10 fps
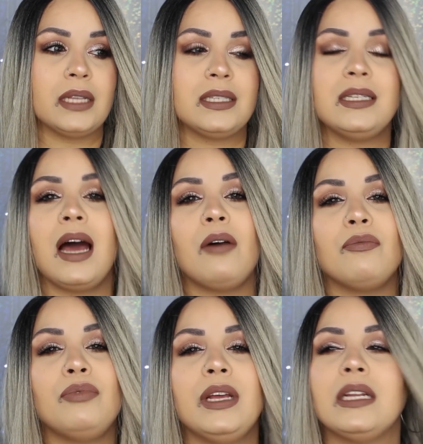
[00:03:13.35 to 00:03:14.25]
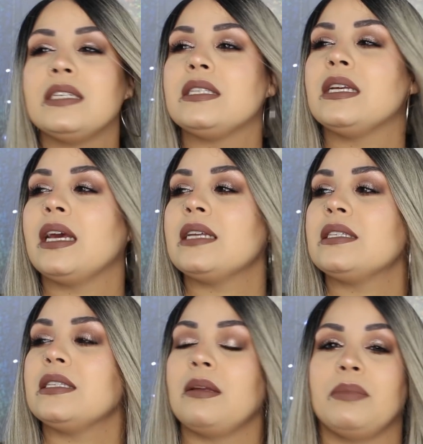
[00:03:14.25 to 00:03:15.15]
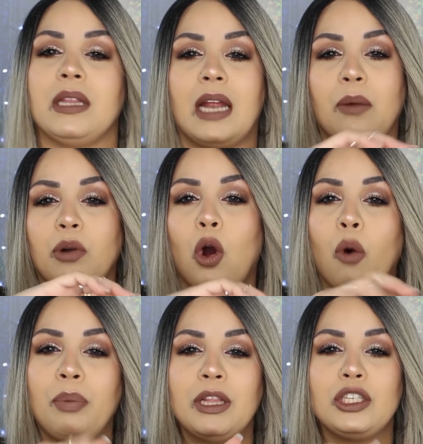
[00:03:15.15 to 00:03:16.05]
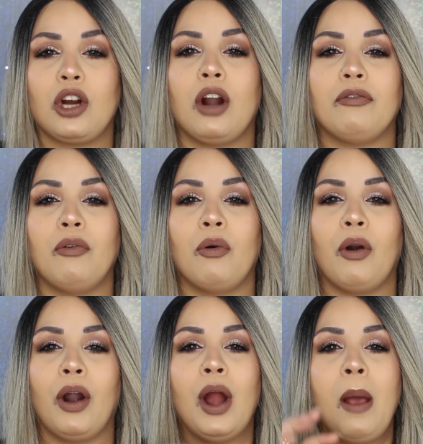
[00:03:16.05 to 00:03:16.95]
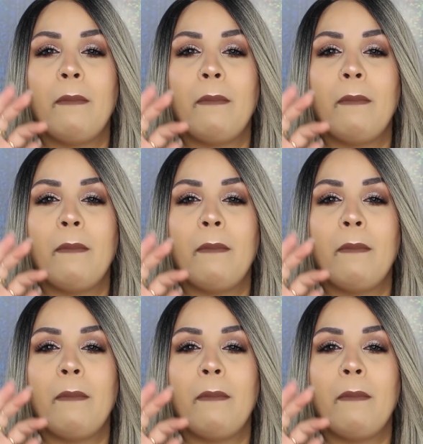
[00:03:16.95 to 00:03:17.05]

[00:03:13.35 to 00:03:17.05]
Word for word: it's not realistic as to something that I would open the jar for,